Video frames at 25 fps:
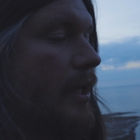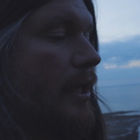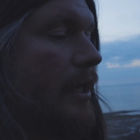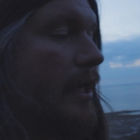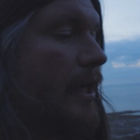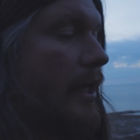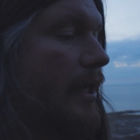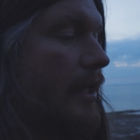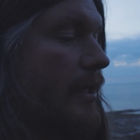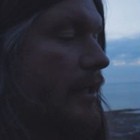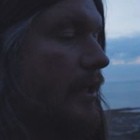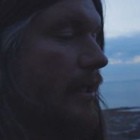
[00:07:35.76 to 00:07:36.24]

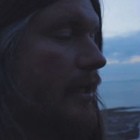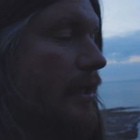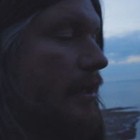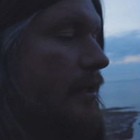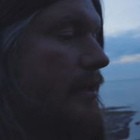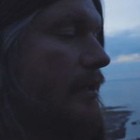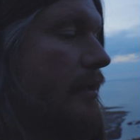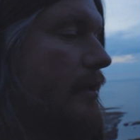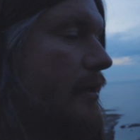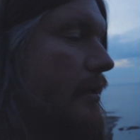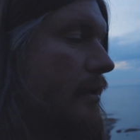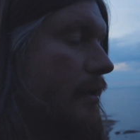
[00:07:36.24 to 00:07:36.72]
and
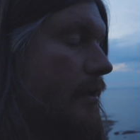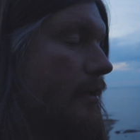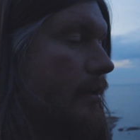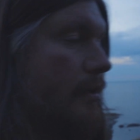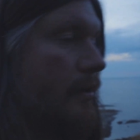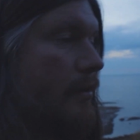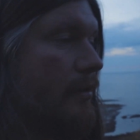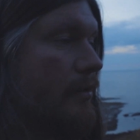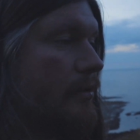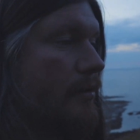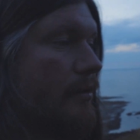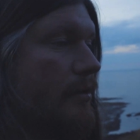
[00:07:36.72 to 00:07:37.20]

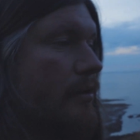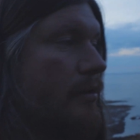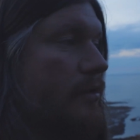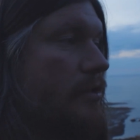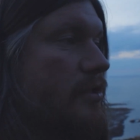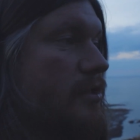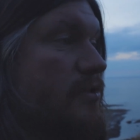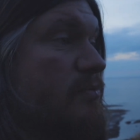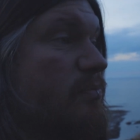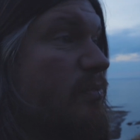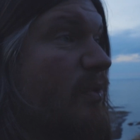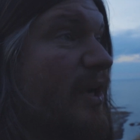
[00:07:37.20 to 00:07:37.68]

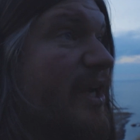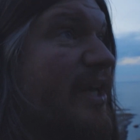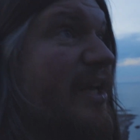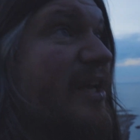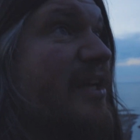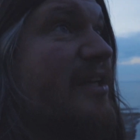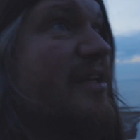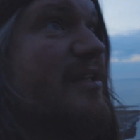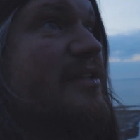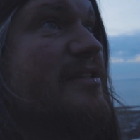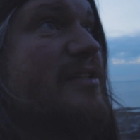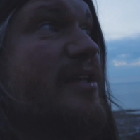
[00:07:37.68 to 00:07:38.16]
just
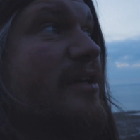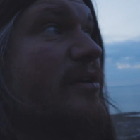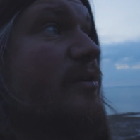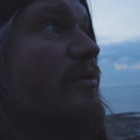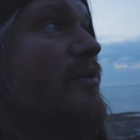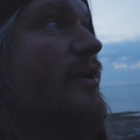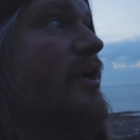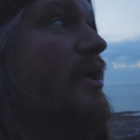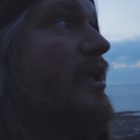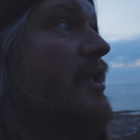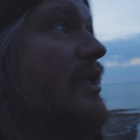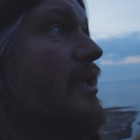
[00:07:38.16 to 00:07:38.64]
waited until